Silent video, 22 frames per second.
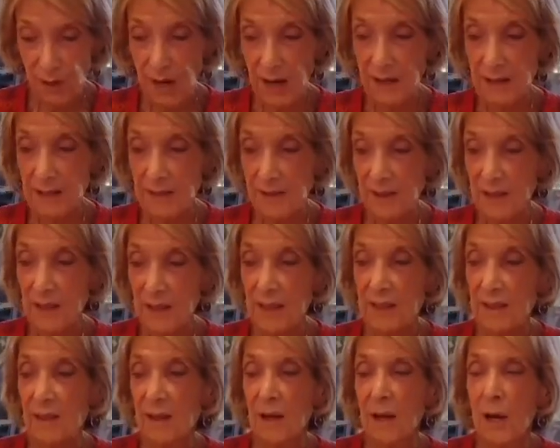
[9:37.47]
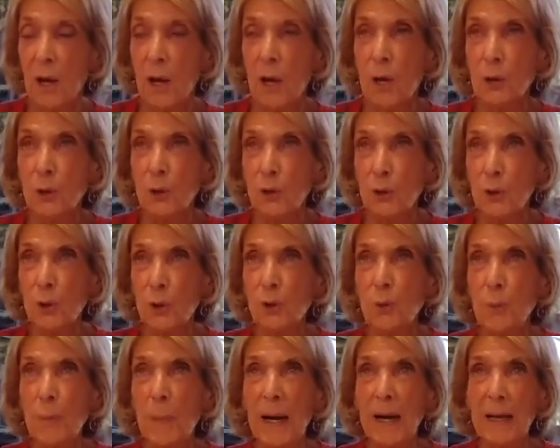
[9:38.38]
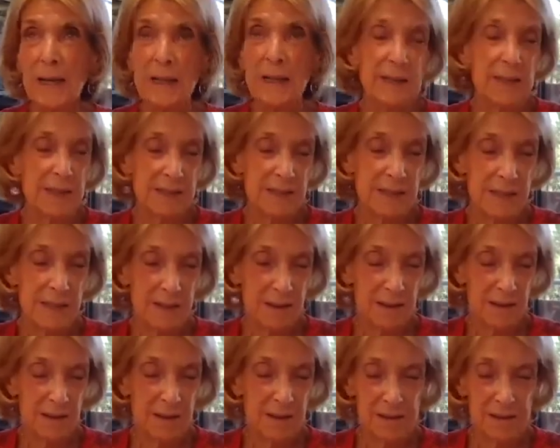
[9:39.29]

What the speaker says: I think 2 bites